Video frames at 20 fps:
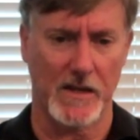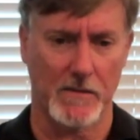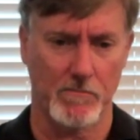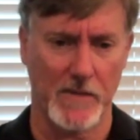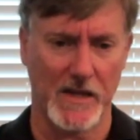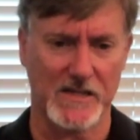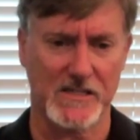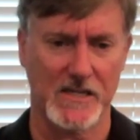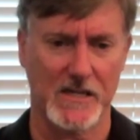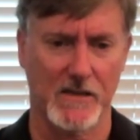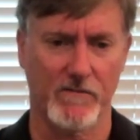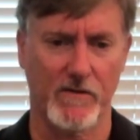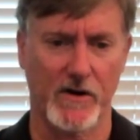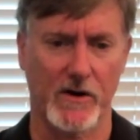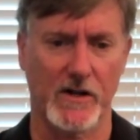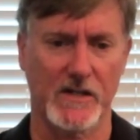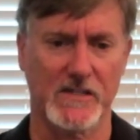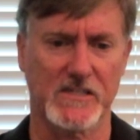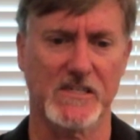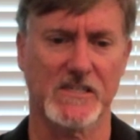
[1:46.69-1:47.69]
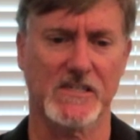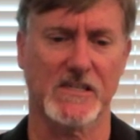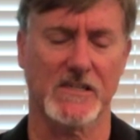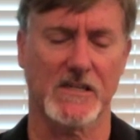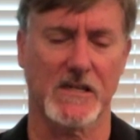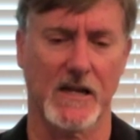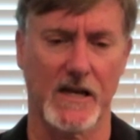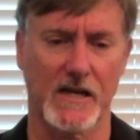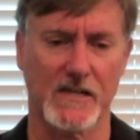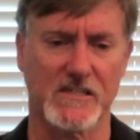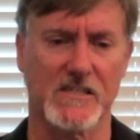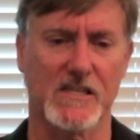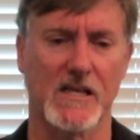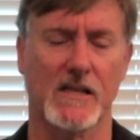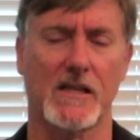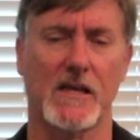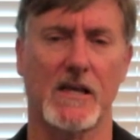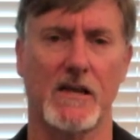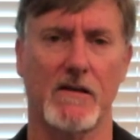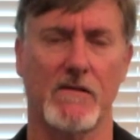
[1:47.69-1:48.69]
mixing the variances is less
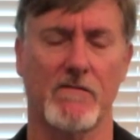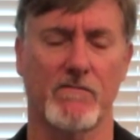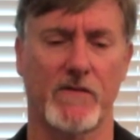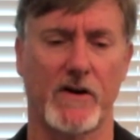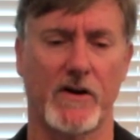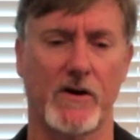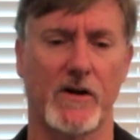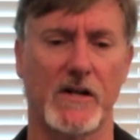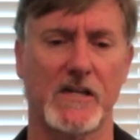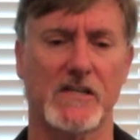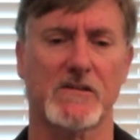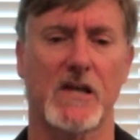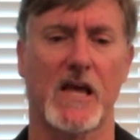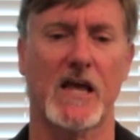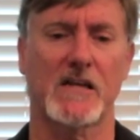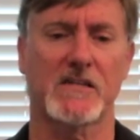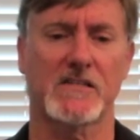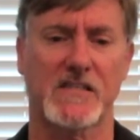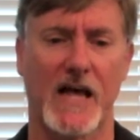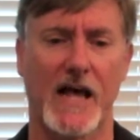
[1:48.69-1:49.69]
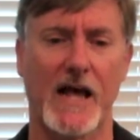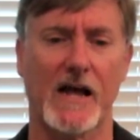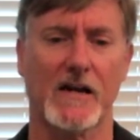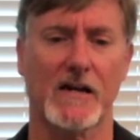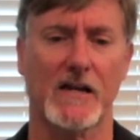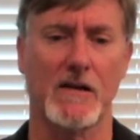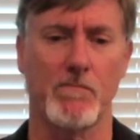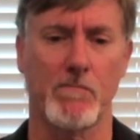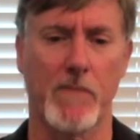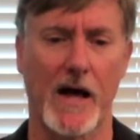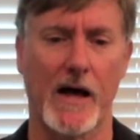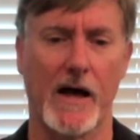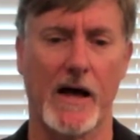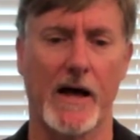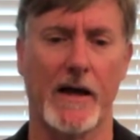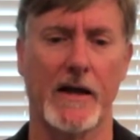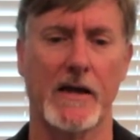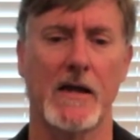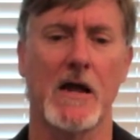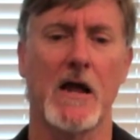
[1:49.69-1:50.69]
than the variance exactly
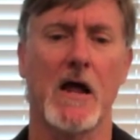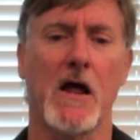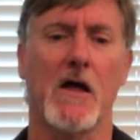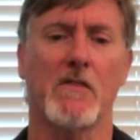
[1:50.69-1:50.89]
by